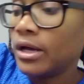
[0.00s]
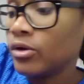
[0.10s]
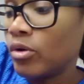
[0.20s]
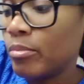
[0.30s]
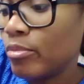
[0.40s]
I
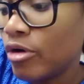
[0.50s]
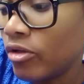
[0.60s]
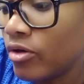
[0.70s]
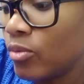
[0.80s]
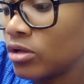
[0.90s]
got
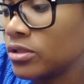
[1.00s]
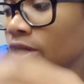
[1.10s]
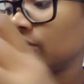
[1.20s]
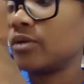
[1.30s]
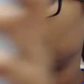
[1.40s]
more than what I
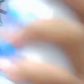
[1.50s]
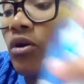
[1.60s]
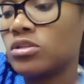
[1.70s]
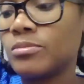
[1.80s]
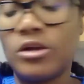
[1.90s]
actually went. I
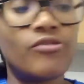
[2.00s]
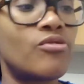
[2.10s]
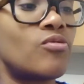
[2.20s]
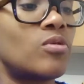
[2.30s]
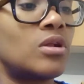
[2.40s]
got some
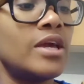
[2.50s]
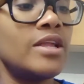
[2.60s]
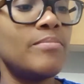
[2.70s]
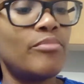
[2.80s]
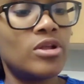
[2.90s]

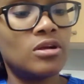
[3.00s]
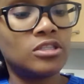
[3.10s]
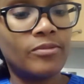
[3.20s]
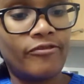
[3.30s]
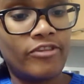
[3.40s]
cleaning
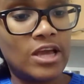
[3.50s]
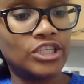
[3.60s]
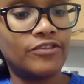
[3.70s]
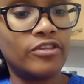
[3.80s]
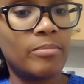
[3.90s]
products, some flash
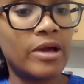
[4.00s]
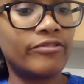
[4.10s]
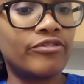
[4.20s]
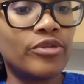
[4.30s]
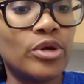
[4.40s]
for the
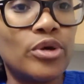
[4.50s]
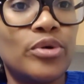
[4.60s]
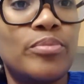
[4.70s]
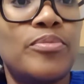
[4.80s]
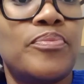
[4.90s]

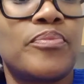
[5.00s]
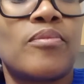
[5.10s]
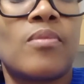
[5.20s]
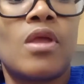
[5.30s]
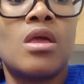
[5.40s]
bathroom.
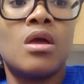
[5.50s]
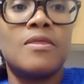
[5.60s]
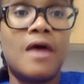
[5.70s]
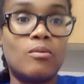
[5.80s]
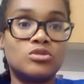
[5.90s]

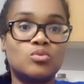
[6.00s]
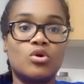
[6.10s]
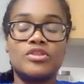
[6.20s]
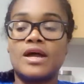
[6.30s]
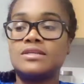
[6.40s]
That was
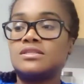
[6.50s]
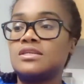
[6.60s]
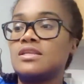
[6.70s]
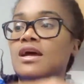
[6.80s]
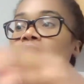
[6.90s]

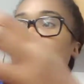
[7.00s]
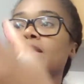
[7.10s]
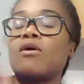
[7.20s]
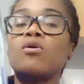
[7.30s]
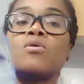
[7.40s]

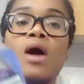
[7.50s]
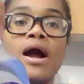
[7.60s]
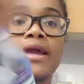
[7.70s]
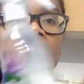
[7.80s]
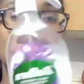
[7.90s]
$1.99. Oh,
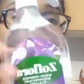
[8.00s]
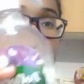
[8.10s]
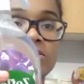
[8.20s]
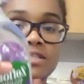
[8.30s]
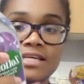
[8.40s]
I came
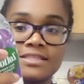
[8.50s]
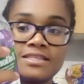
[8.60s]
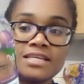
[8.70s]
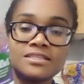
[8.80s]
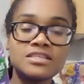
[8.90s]
across this.
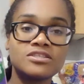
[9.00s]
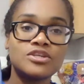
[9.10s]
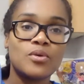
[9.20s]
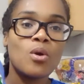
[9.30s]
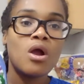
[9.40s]
This is
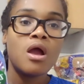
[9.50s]
new.